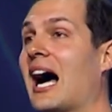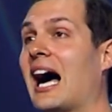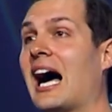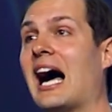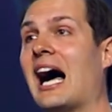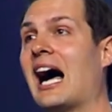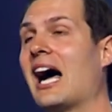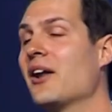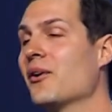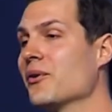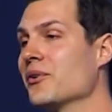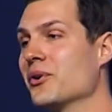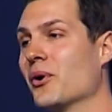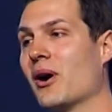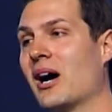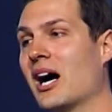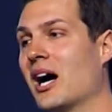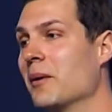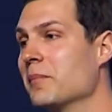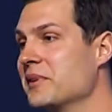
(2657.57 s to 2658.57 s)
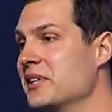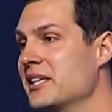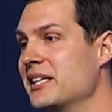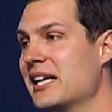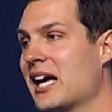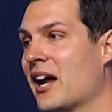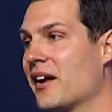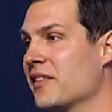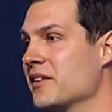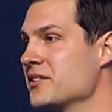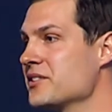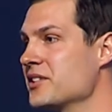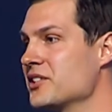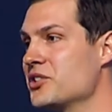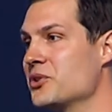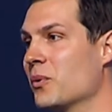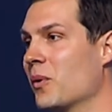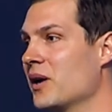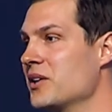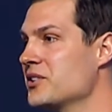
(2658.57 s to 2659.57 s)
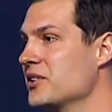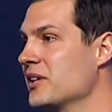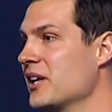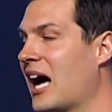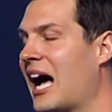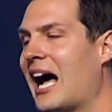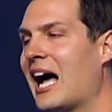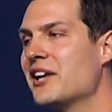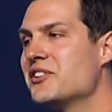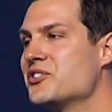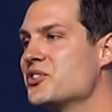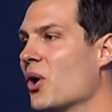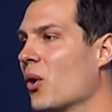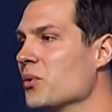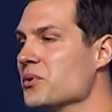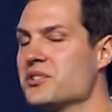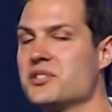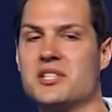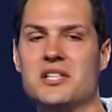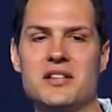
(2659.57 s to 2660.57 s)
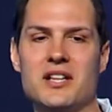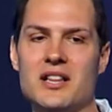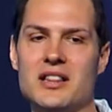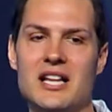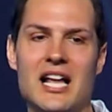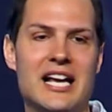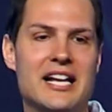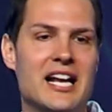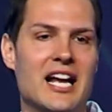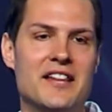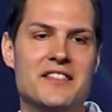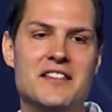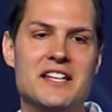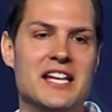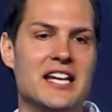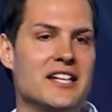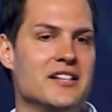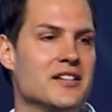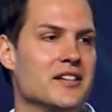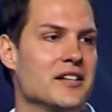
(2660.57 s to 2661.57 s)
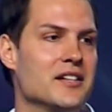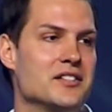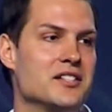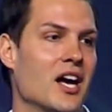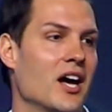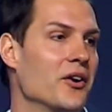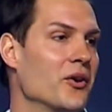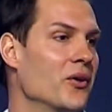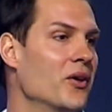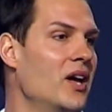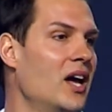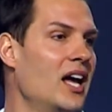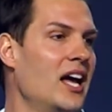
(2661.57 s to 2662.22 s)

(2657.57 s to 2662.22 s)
I don't know how I'm getting out of this situation, I don't see the light at the end of the tunnel,